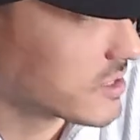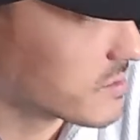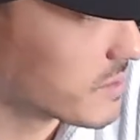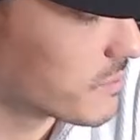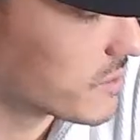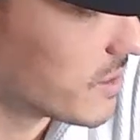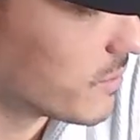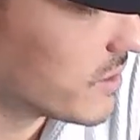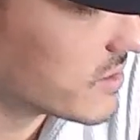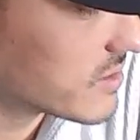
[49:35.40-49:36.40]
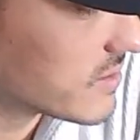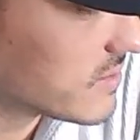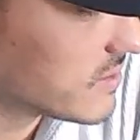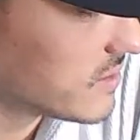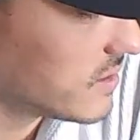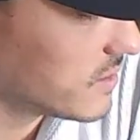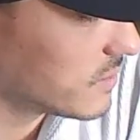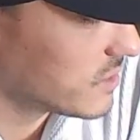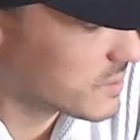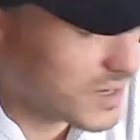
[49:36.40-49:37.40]
I don't remember what that was.
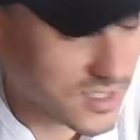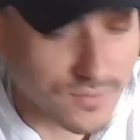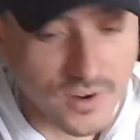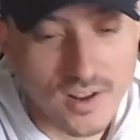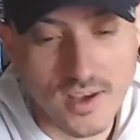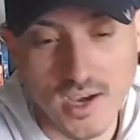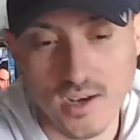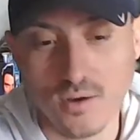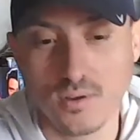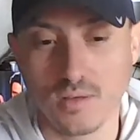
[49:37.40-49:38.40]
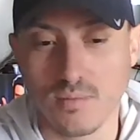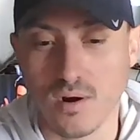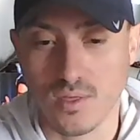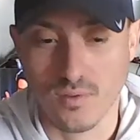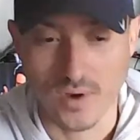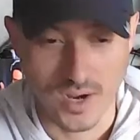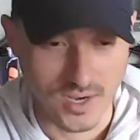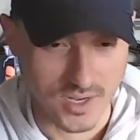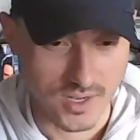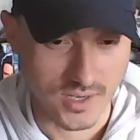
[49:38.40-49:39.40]
Specify that I know in the Mark III
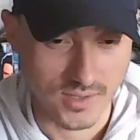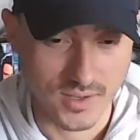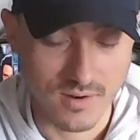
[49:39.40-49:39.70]
idea.